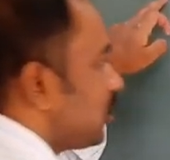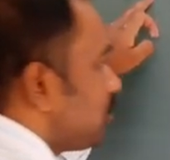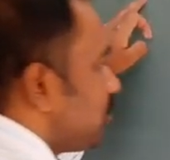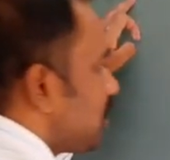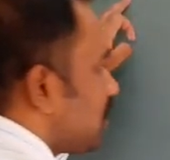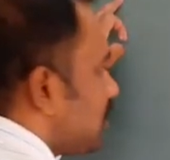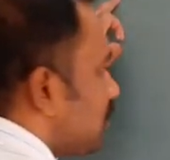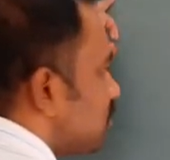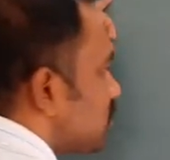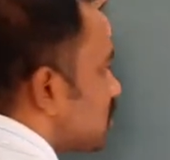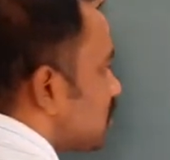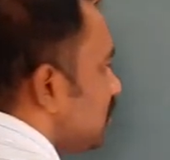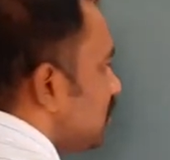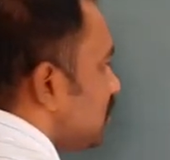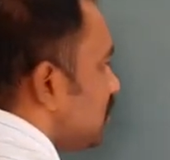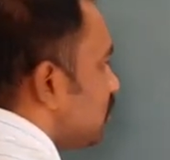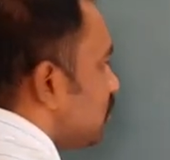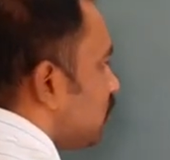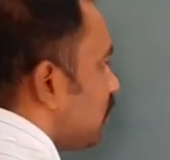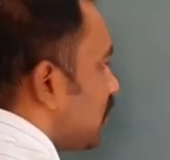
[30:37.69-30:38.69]
It becomes a
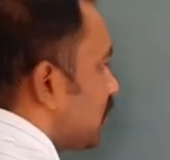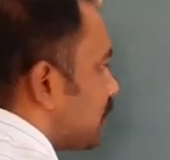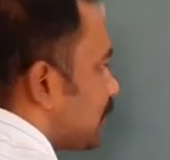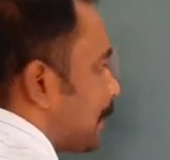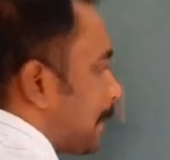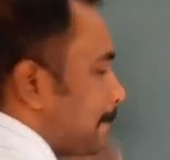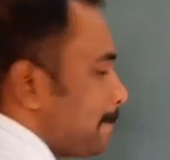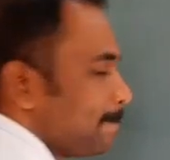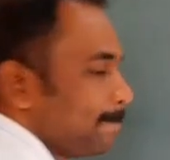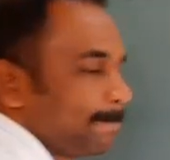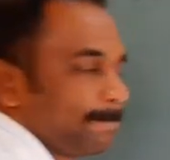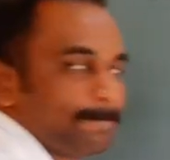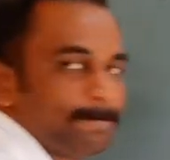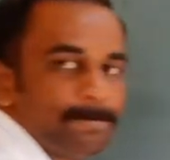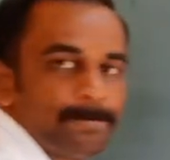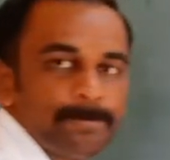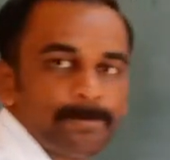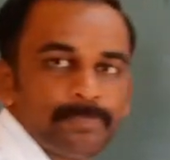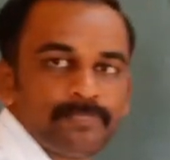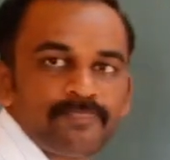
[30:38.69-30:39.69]
1.
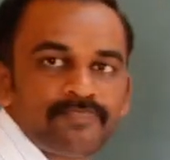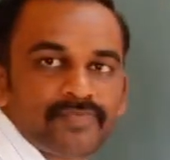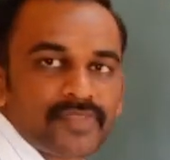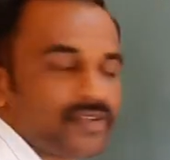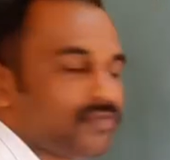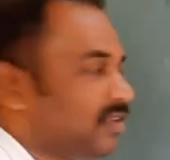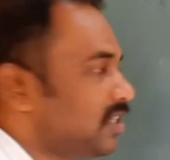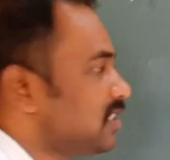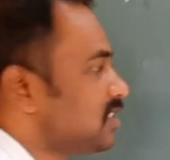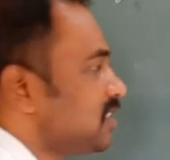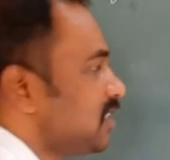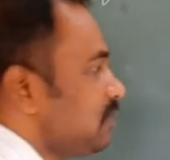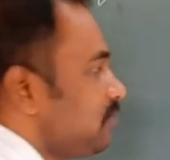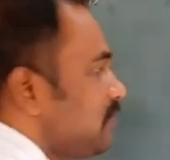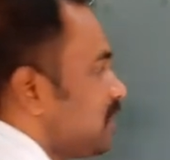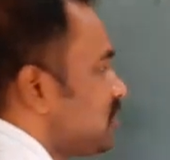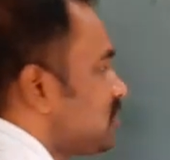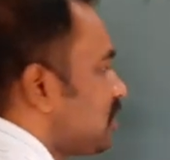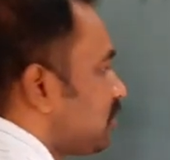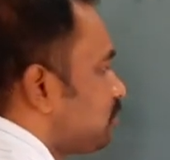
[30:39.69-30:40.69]
What is the
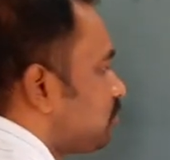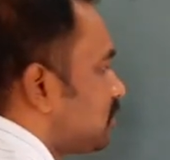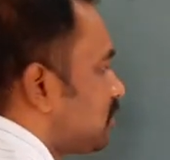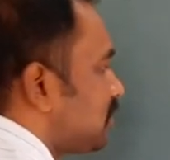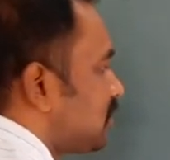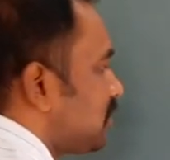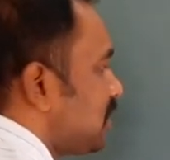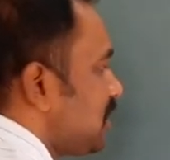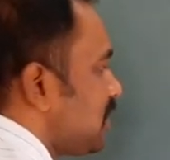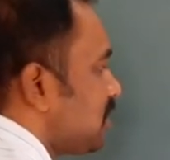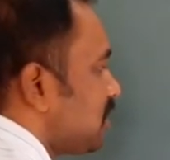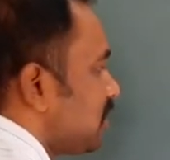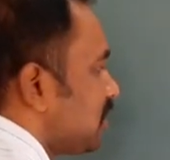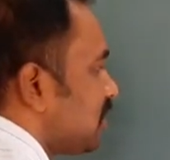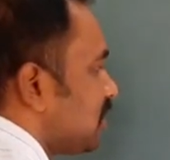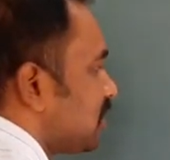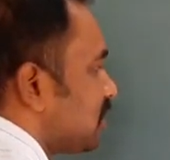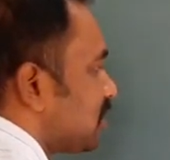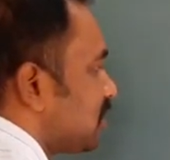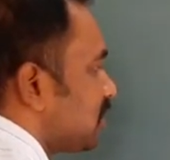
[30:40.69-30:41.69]
image of
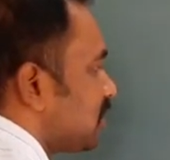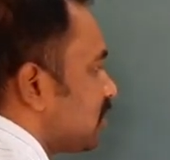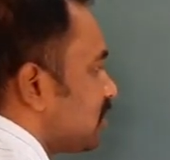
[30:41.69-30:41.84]
3?